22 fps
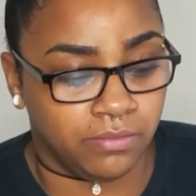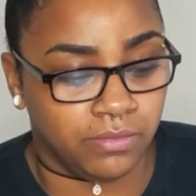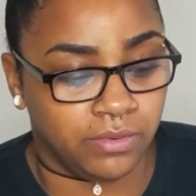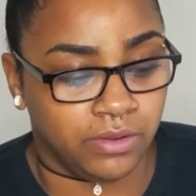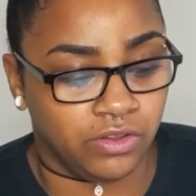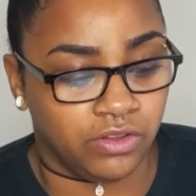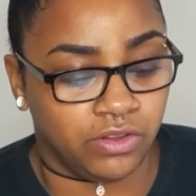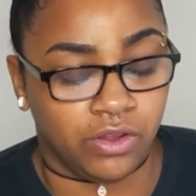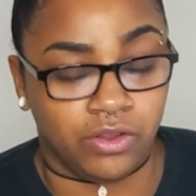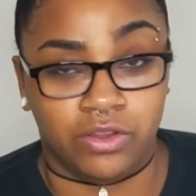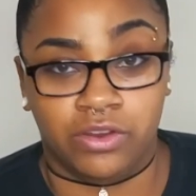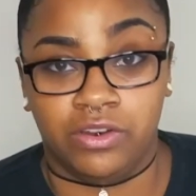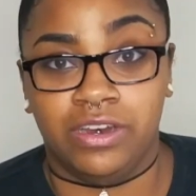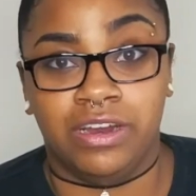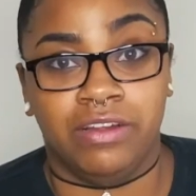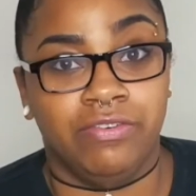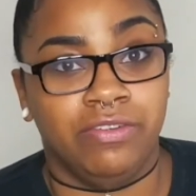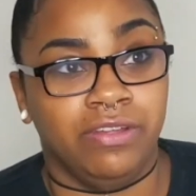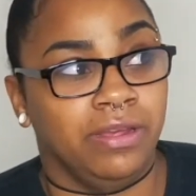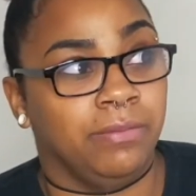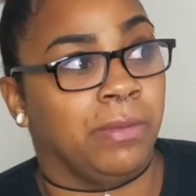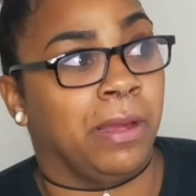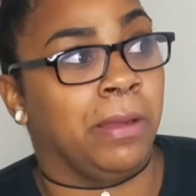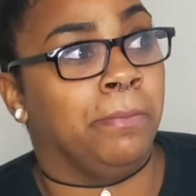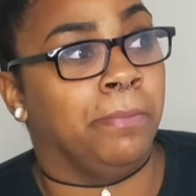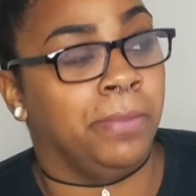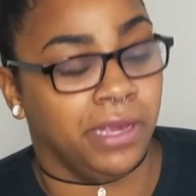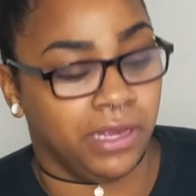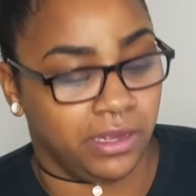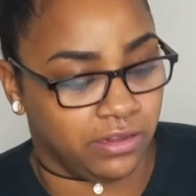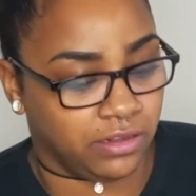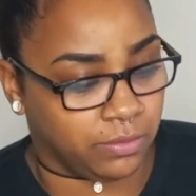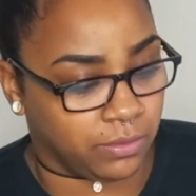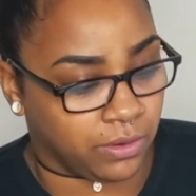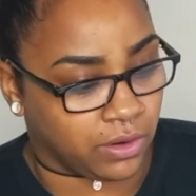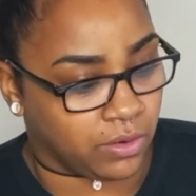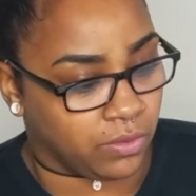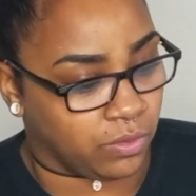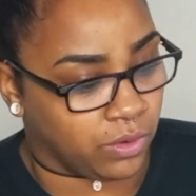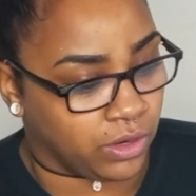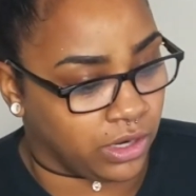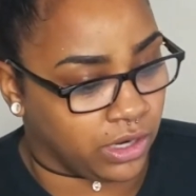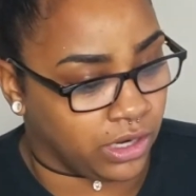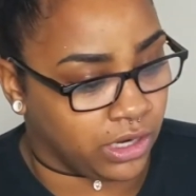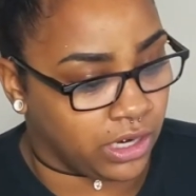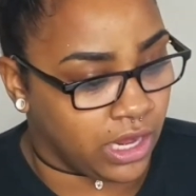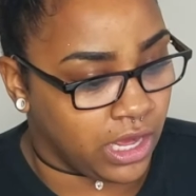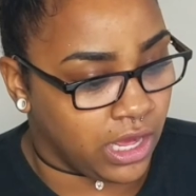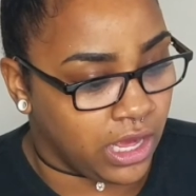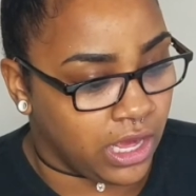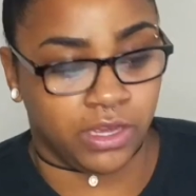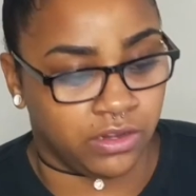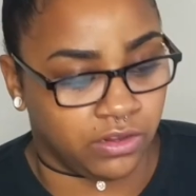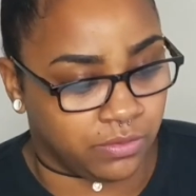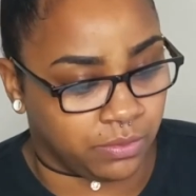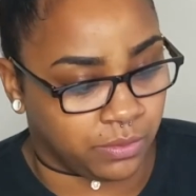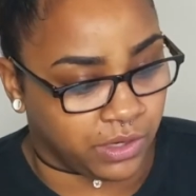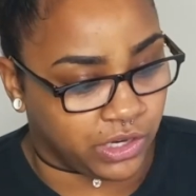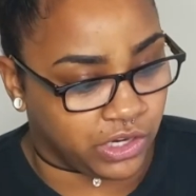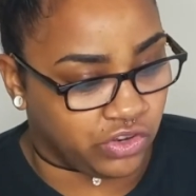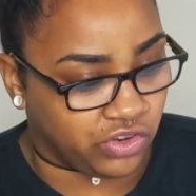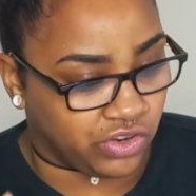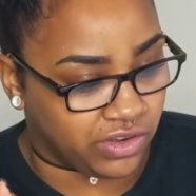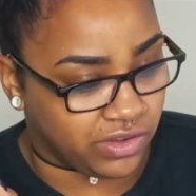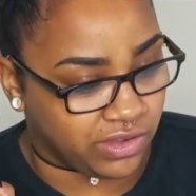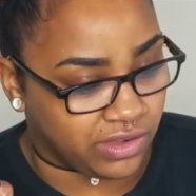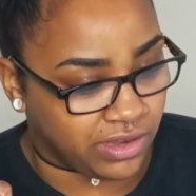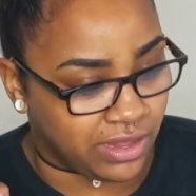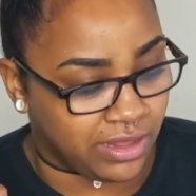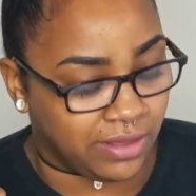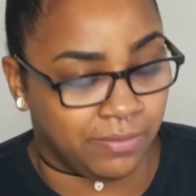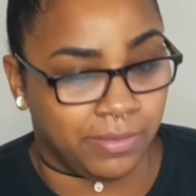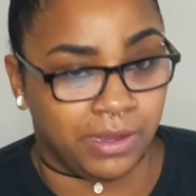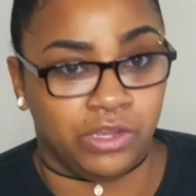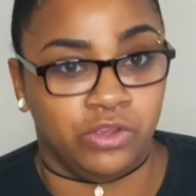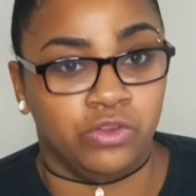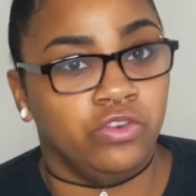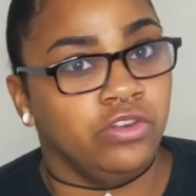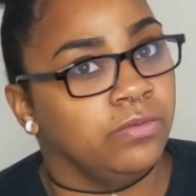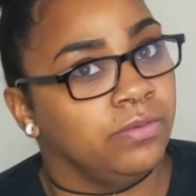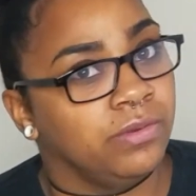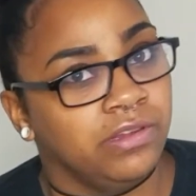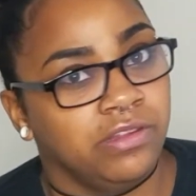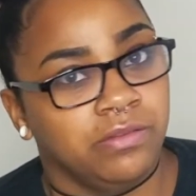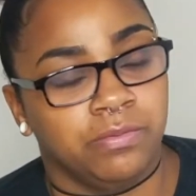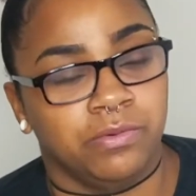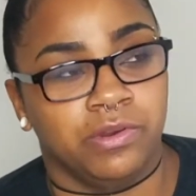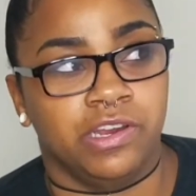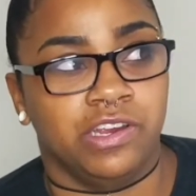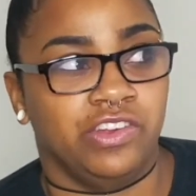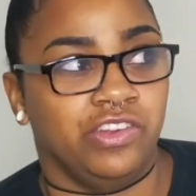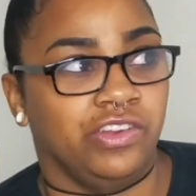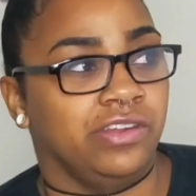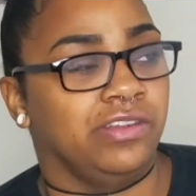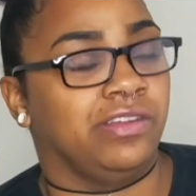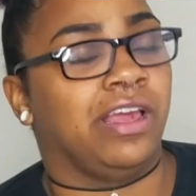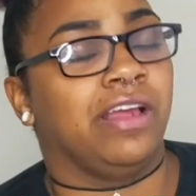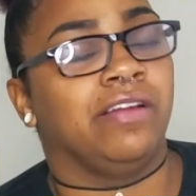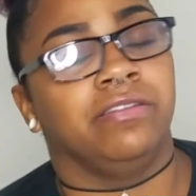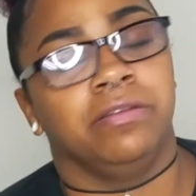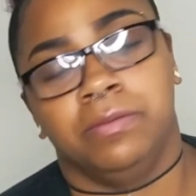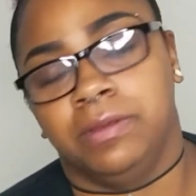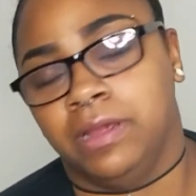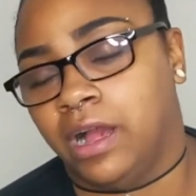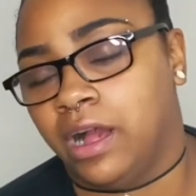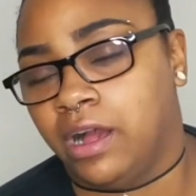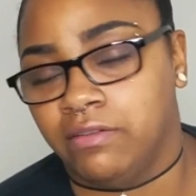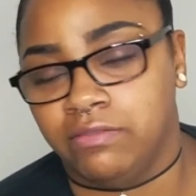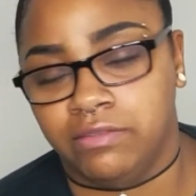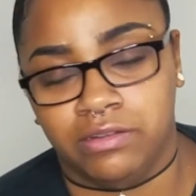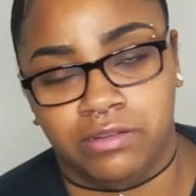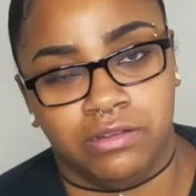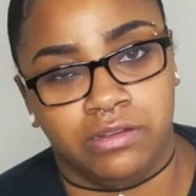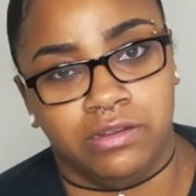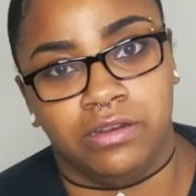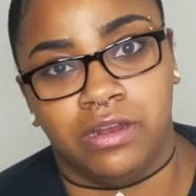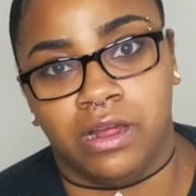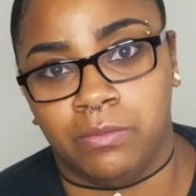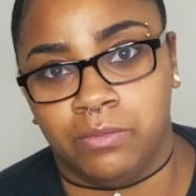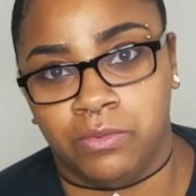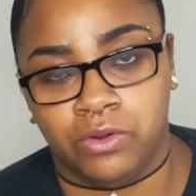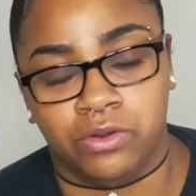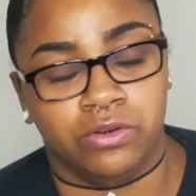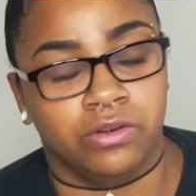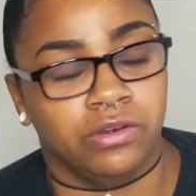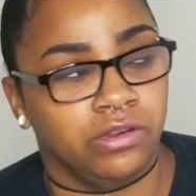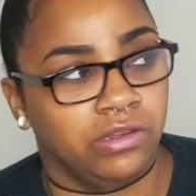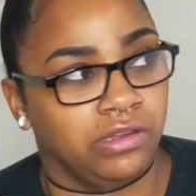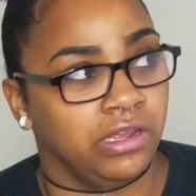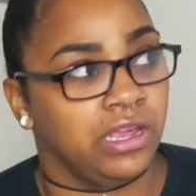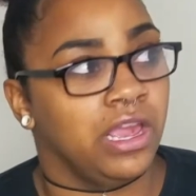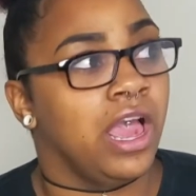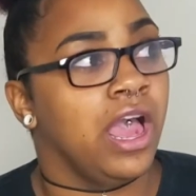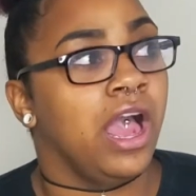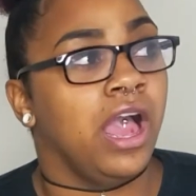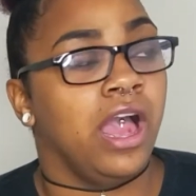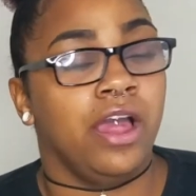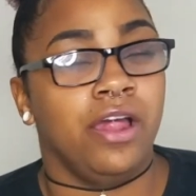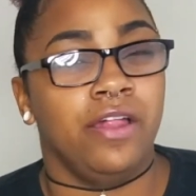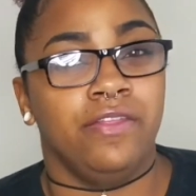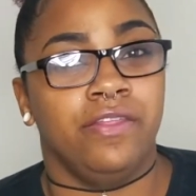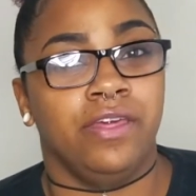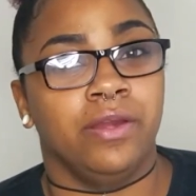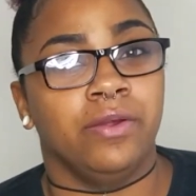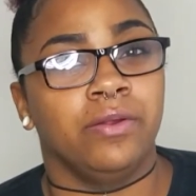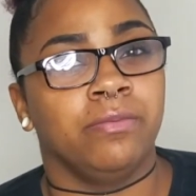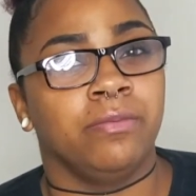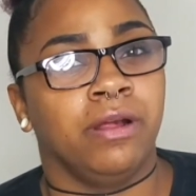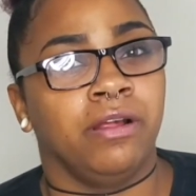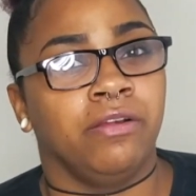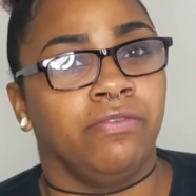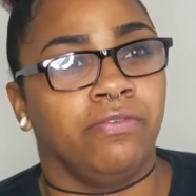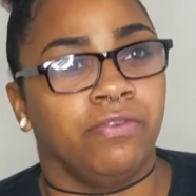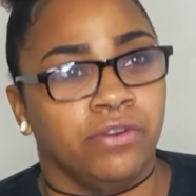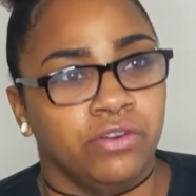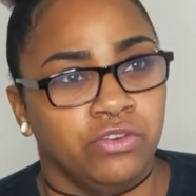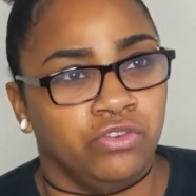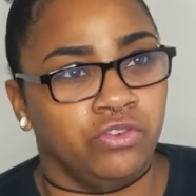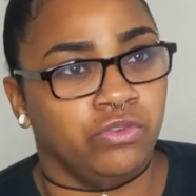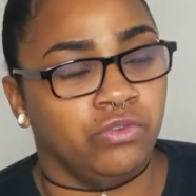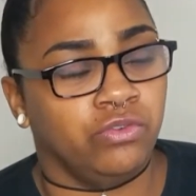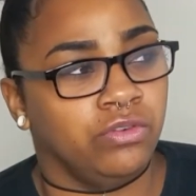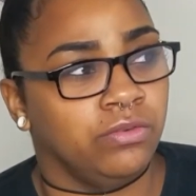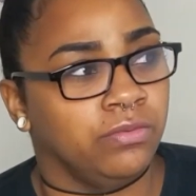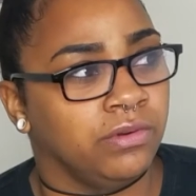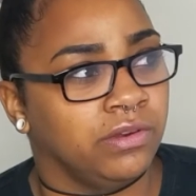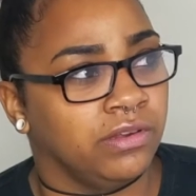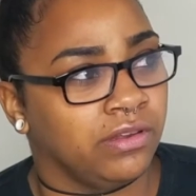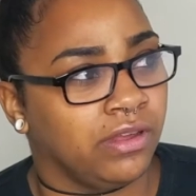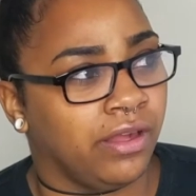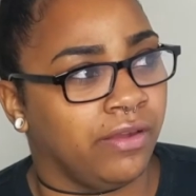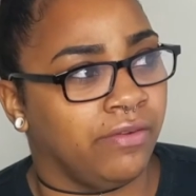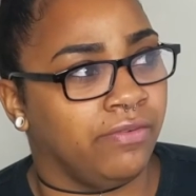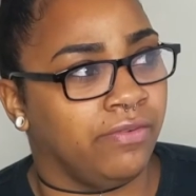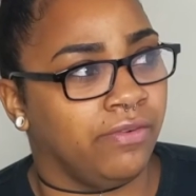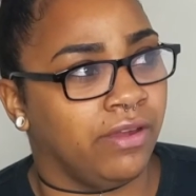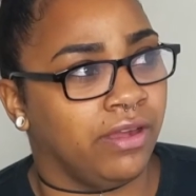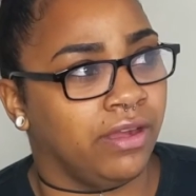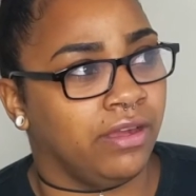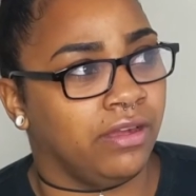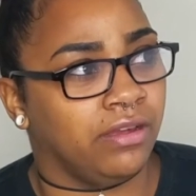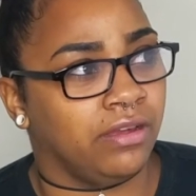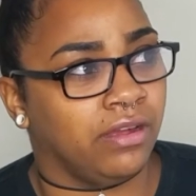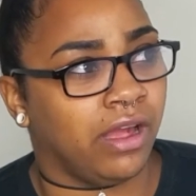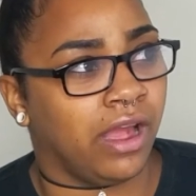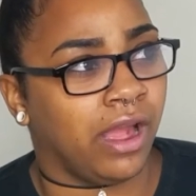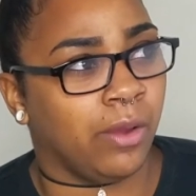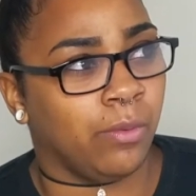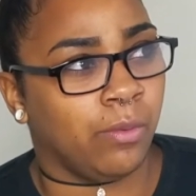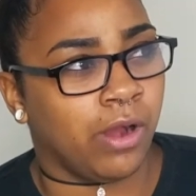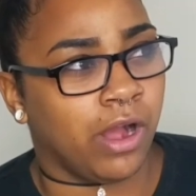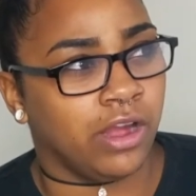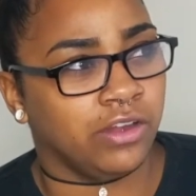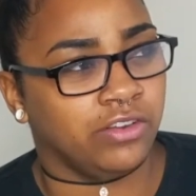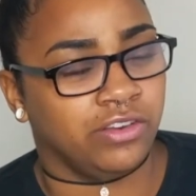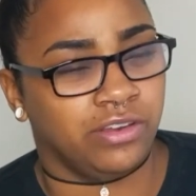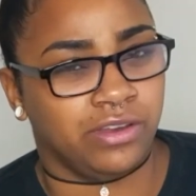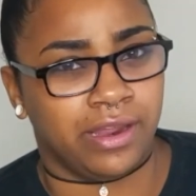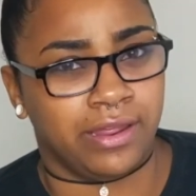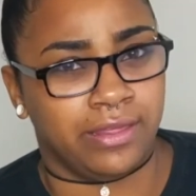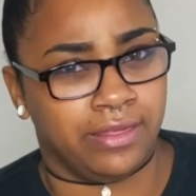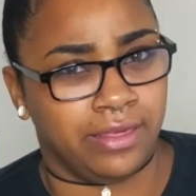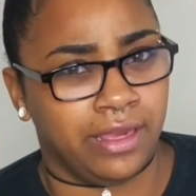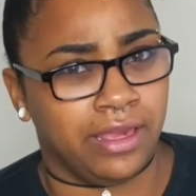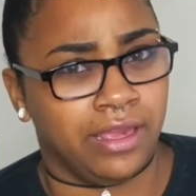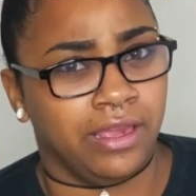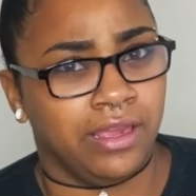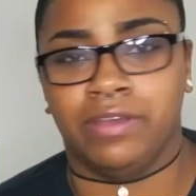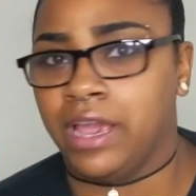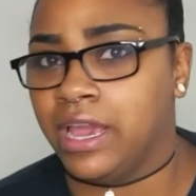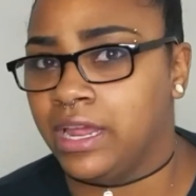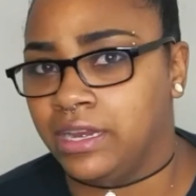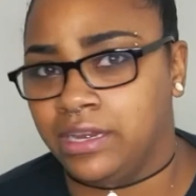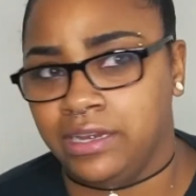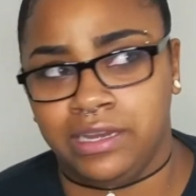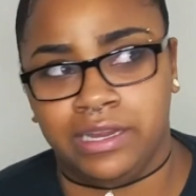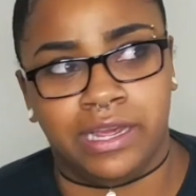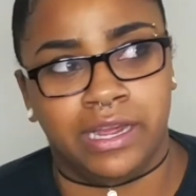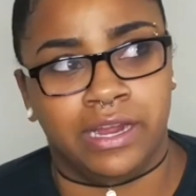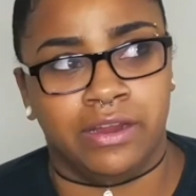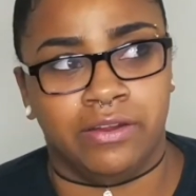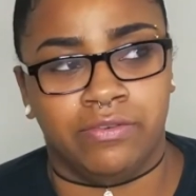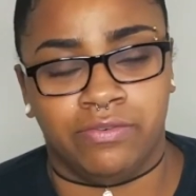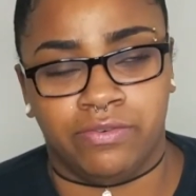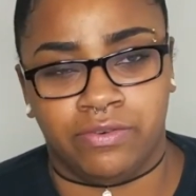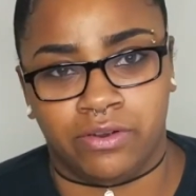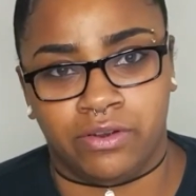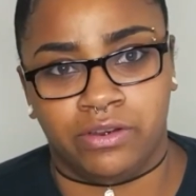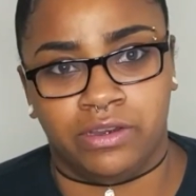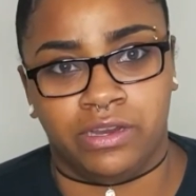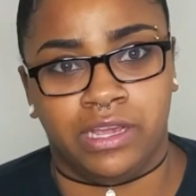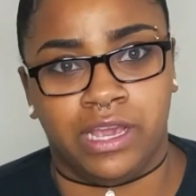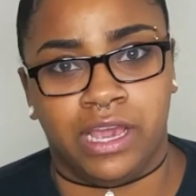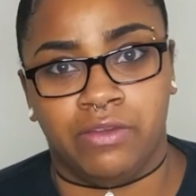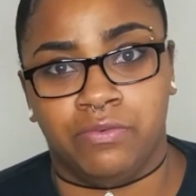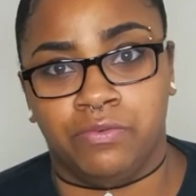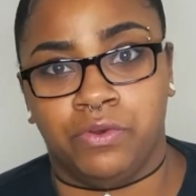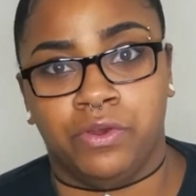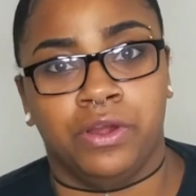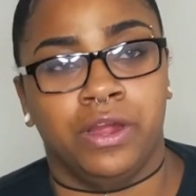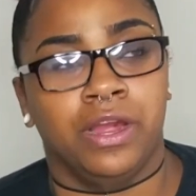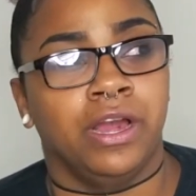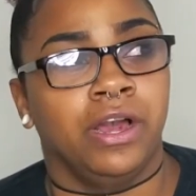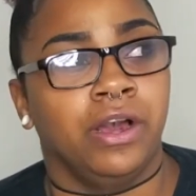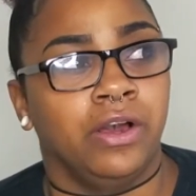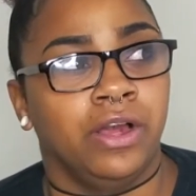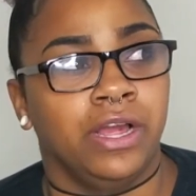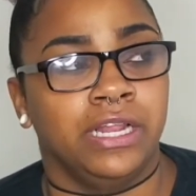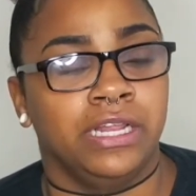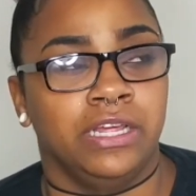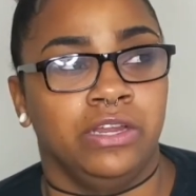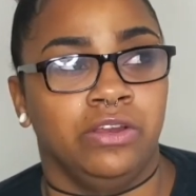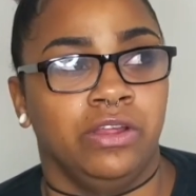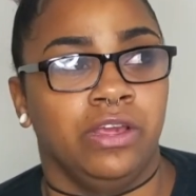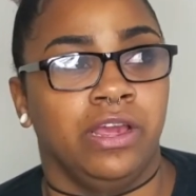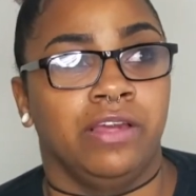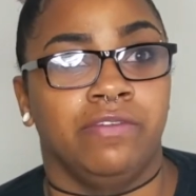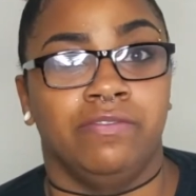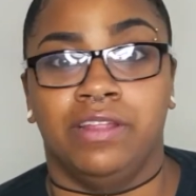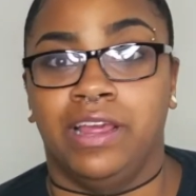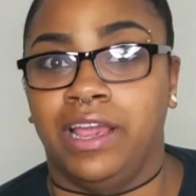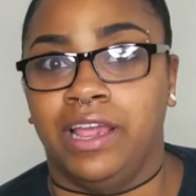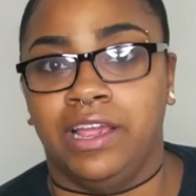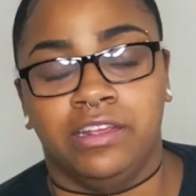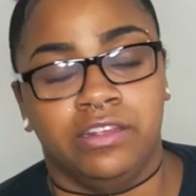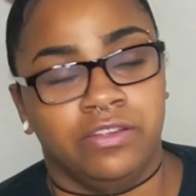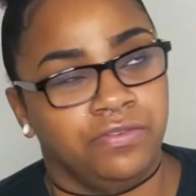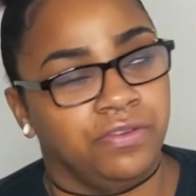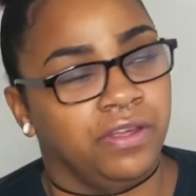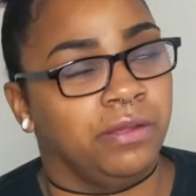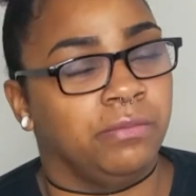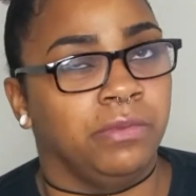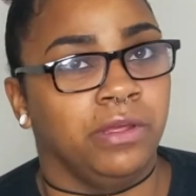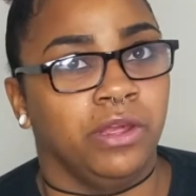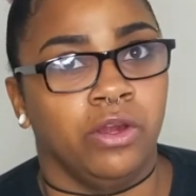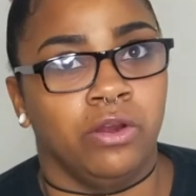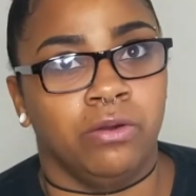So they're definitely my biggest spoken word inspirations. And then my YouTube inspirations have to be obviously Damo and Chrissy. They were my first YouTubers I watched. I think Ken and Dier for DK4L, and then you have the Ace family.